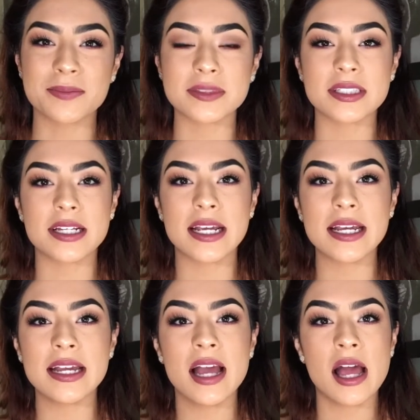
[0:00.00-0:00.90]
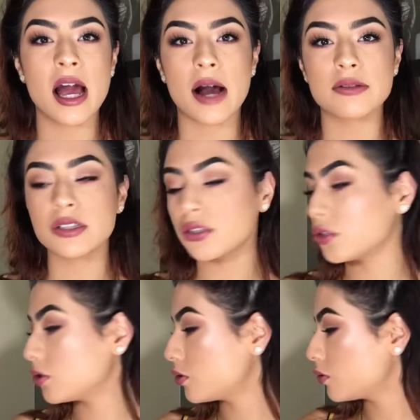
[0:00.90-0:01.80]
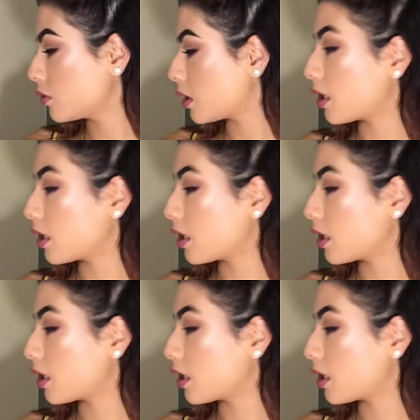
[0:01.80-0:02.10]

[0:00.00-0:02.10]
Today I was gonna do